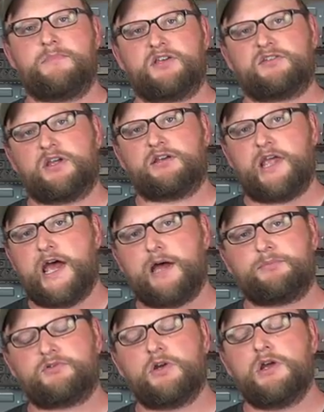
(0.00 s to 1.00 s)
musket
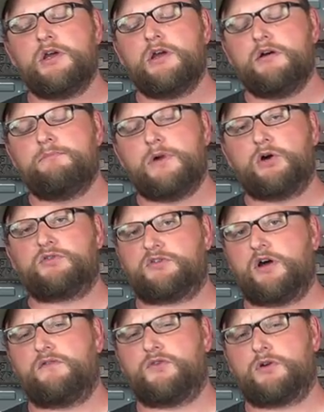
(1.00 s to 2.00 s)
caps. Most
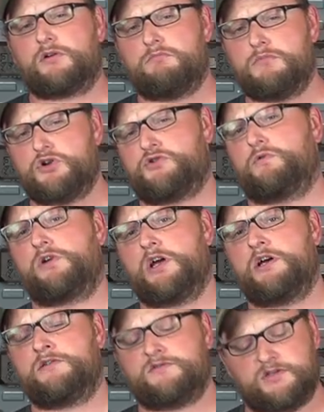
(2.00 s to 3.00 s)
of your commercial
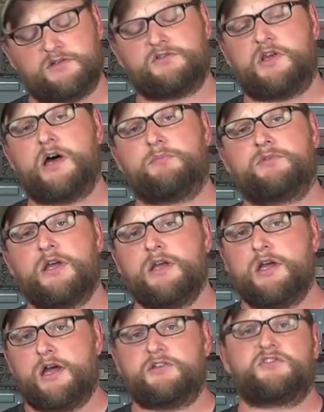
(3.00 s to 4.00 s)
guns accept
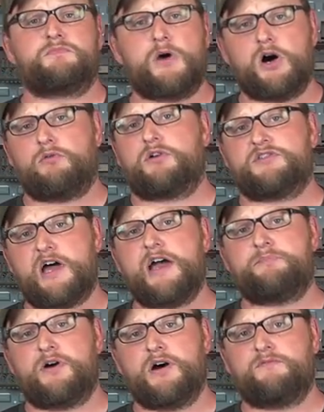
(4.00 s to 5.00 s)
a smaller
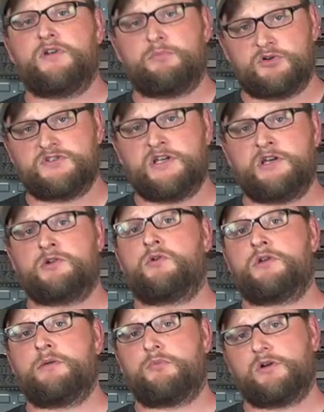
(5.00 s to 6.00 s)
type of number 10 or
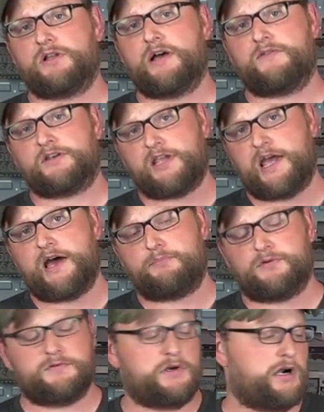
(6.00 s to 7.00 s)
number 11
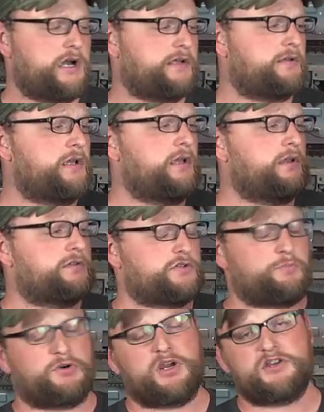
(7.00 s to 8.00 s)
cap, all right?
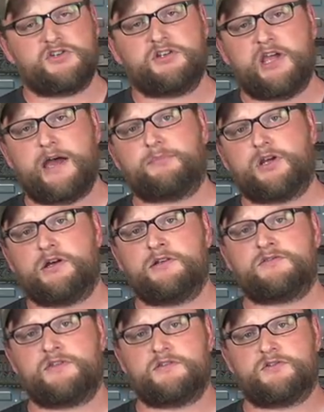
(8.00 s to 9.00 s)
So percussion cap
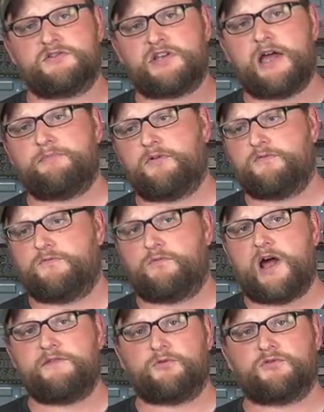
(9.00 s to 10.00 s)
guns, these are the type of
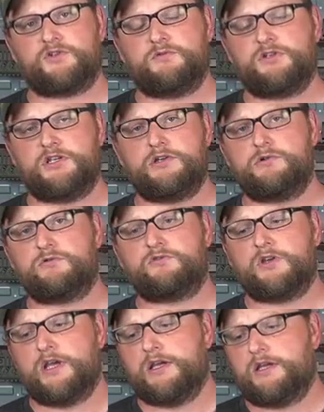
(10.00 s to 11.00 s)
rifles you would
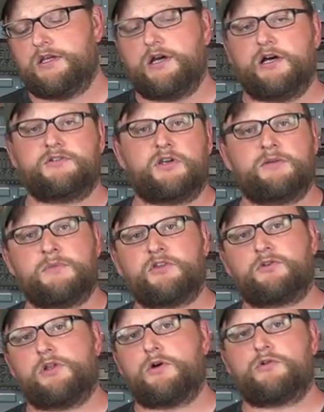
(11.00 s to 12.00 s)
use during
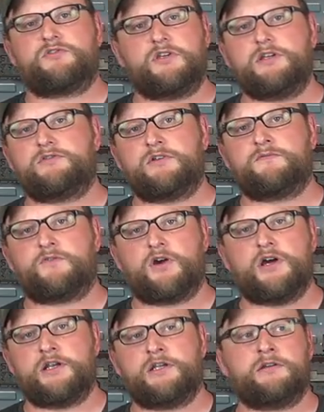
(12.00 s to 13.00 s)
muzzleloader season for
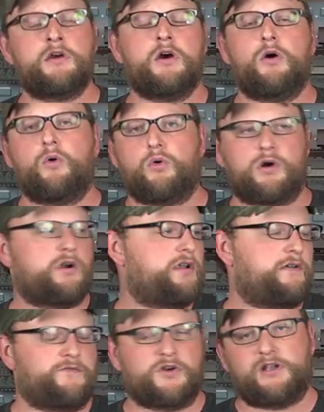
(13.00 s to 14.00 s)
hunting, or
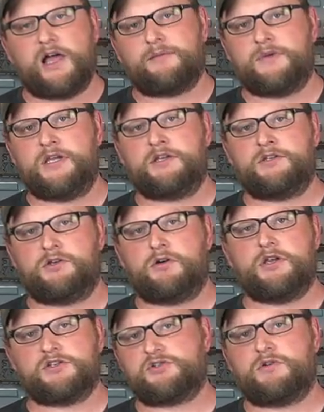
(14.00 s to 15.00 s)
if you're like me and you're a
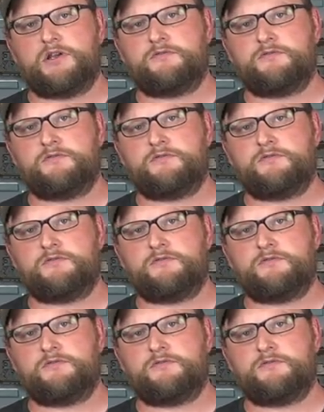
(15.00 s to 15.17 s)
history